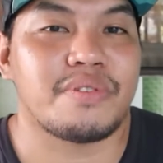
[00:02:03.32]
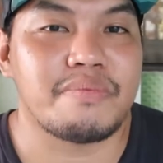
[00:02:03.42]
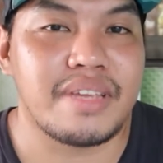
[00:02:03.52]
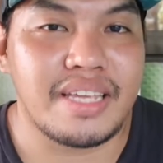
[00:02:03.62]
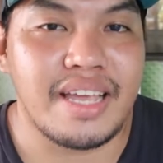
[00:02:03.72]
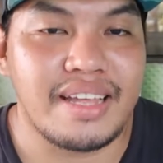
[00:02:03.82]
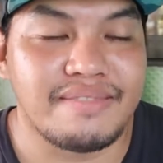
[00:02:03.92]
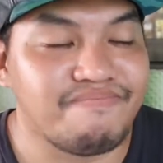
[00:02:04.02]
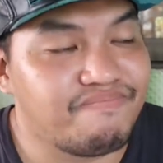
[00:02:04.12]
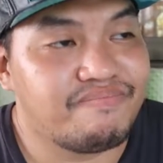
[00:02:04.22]
for me
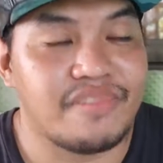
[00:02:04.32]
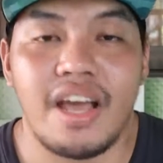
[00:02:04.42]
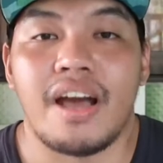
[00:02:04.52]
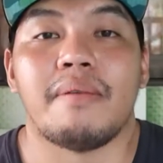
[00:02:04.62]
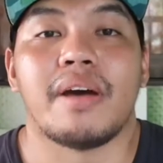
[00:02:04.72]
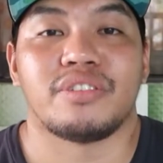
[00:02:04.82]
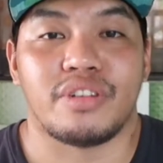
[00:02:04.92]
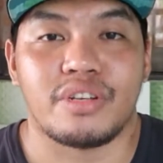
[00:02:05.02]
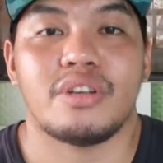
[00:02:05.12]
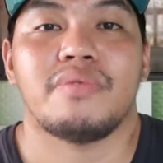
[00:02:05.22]
and yeah I'm
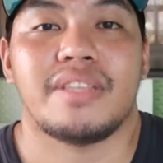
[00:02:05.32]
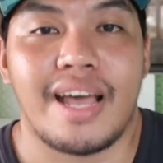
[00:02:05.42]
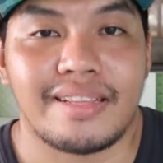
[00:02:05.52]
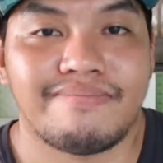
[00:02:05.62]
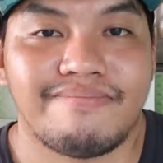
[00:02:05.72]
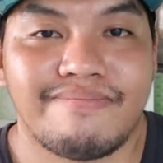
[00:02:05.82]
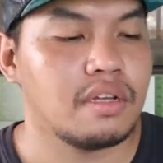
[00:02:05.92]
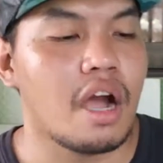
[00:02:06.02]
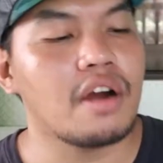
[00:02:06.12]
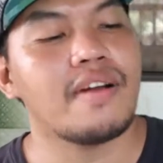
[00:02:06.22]
actually good with that
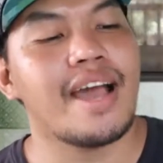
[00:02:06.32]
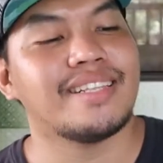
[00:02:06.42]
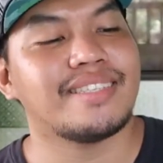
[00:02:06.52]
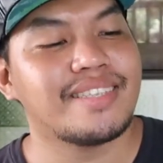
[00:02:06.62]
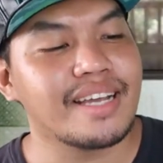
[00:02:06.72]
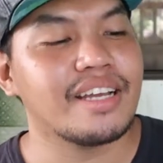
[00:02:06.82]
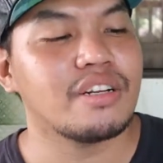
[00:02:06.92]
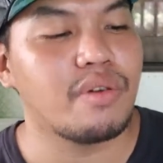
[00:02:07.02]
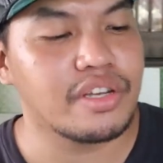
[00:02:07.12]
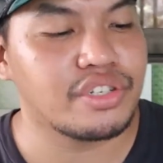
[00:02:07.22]
all right
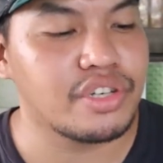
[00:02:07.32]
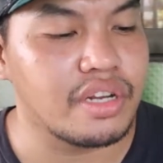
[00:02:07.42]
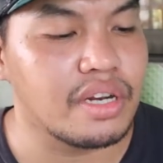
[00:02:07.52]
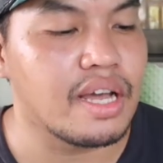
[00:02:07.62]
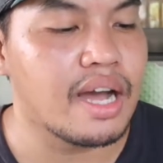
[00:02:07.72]
second question